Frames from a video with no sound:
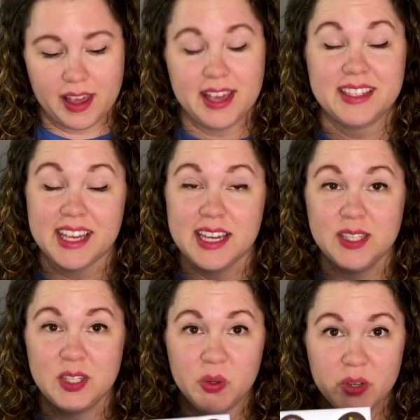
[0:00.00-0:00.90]
It's a
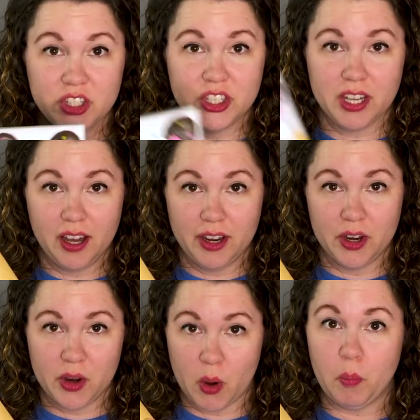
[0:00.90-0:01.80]
squishy on a
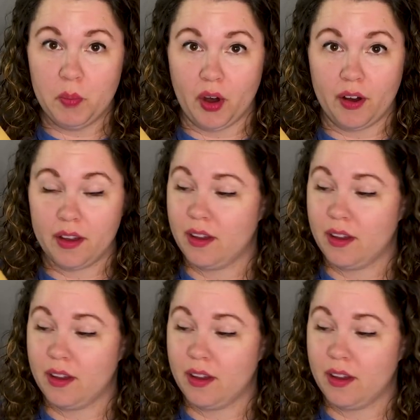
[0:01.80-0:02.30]
notebook.